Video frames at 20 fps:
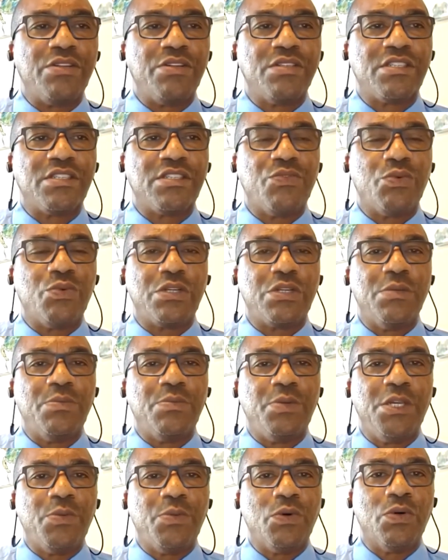yourself with
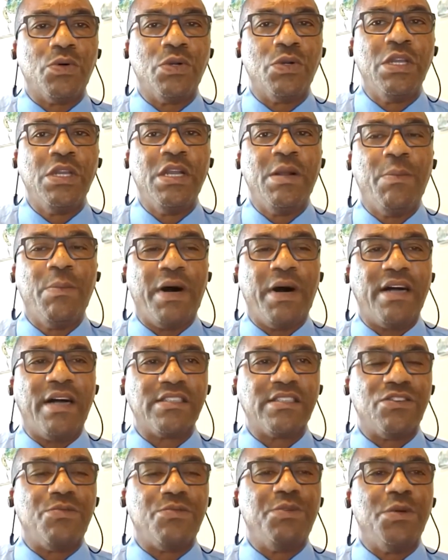good people,
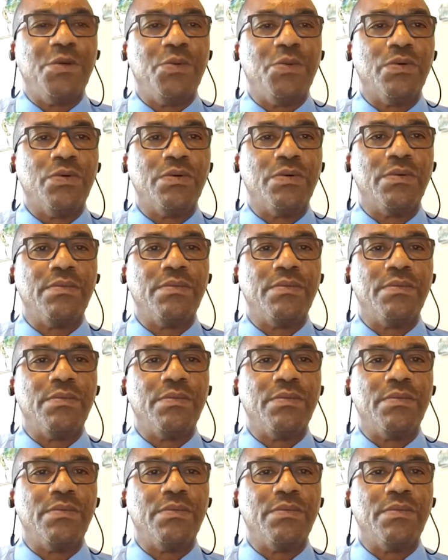positive people.